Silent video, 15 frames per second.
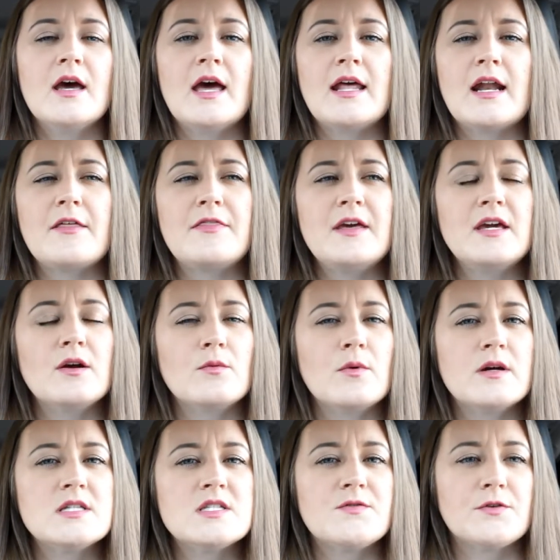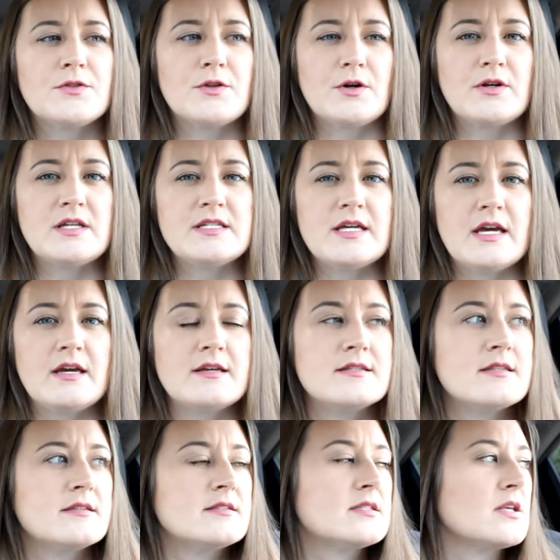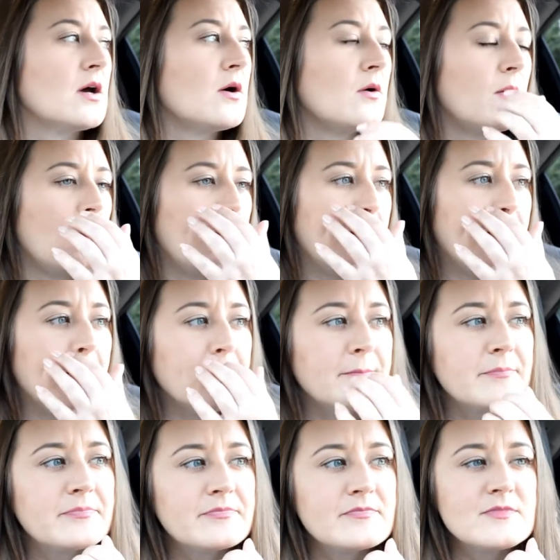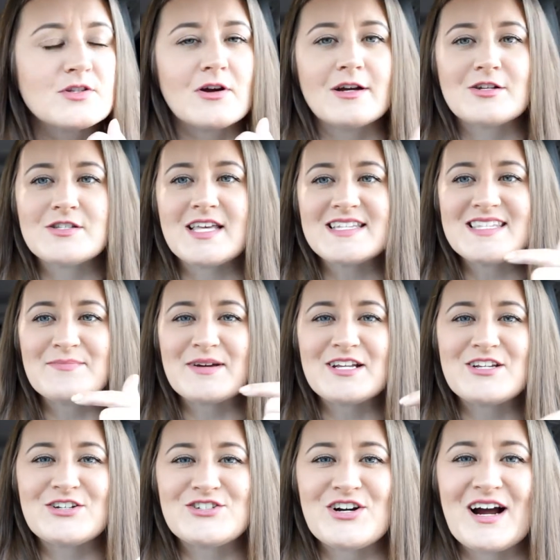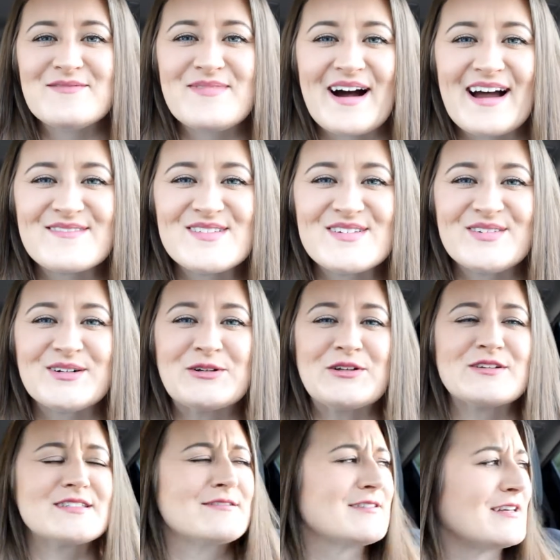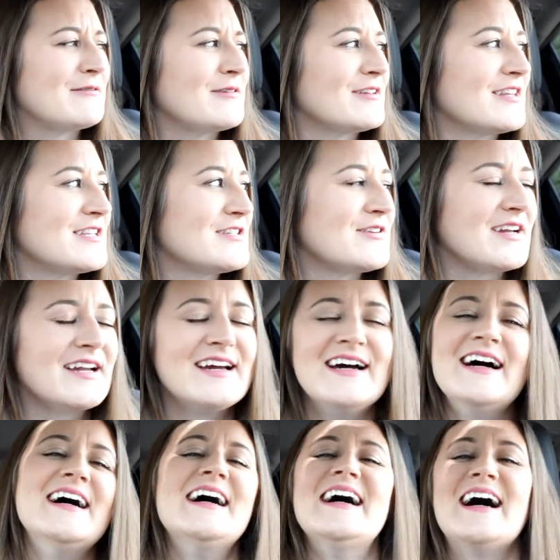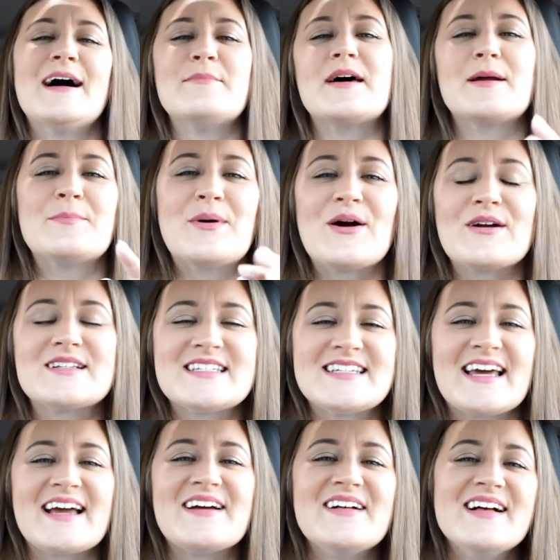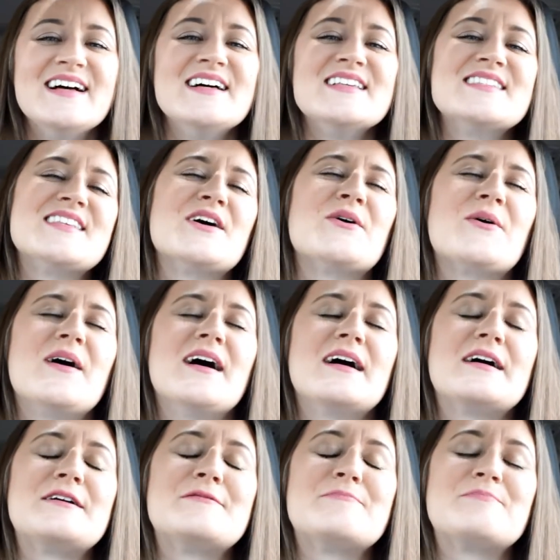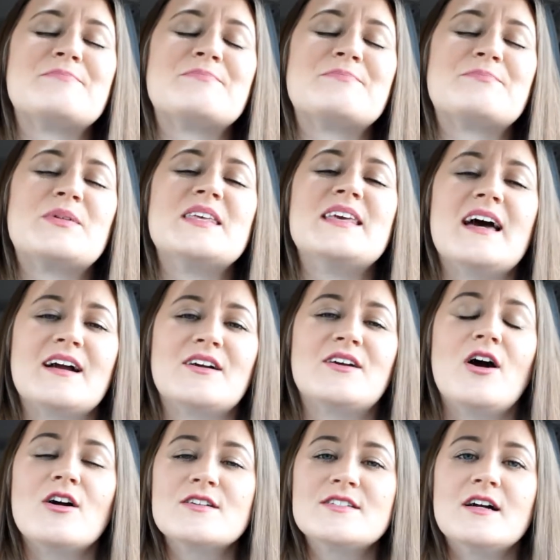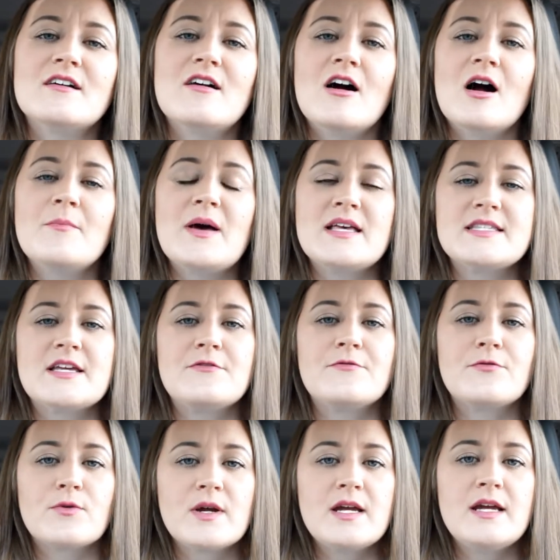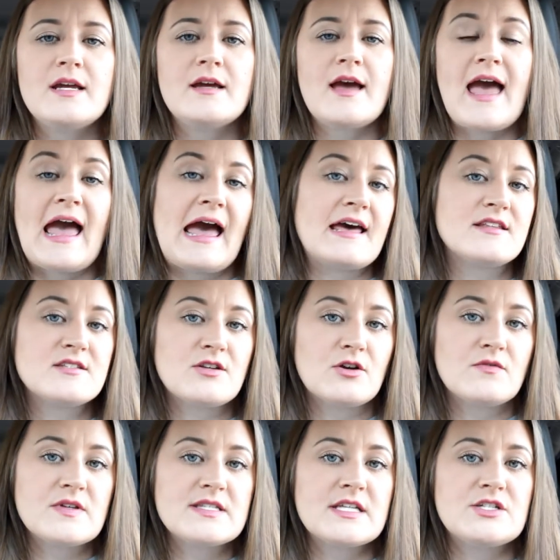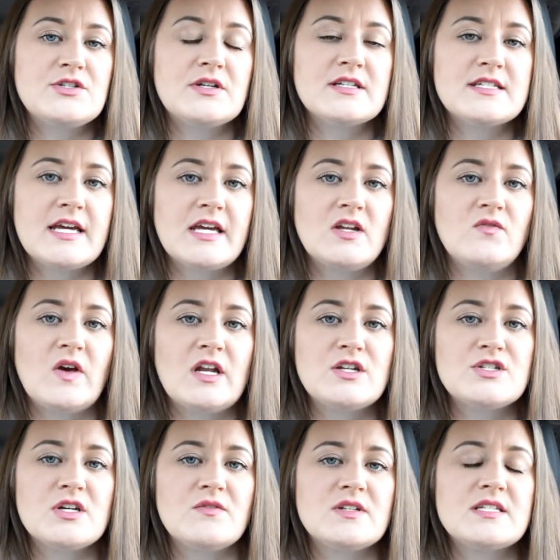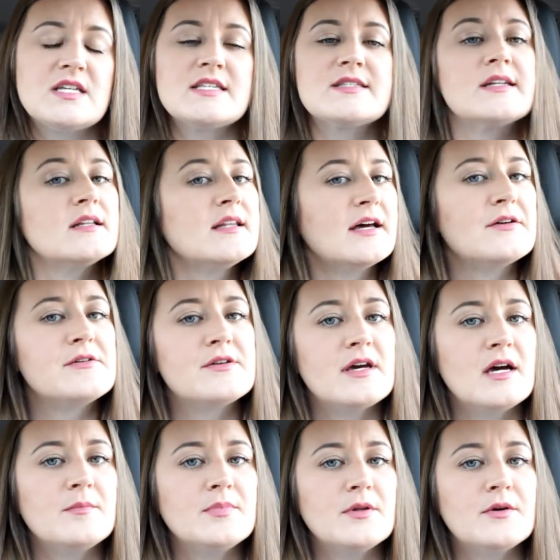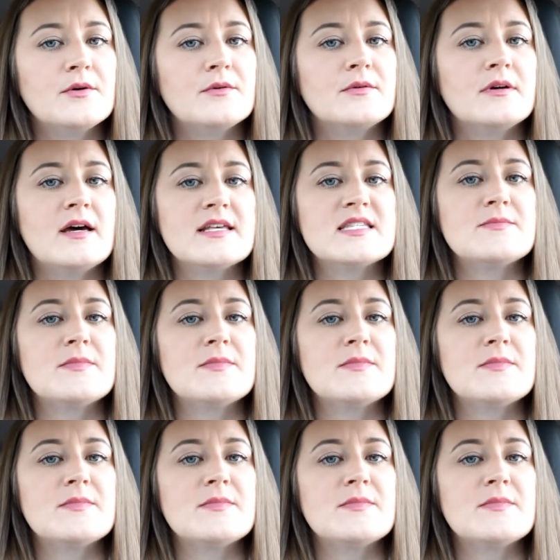and I think it runs for 30 days. So um, sorry, I just had somebody drive behind me real close. I was like, what are they doing? I'm at a park today. So, um, but yeah, Cars.com has a free ad service that you can take advantage of. It doesn't allow you to upload as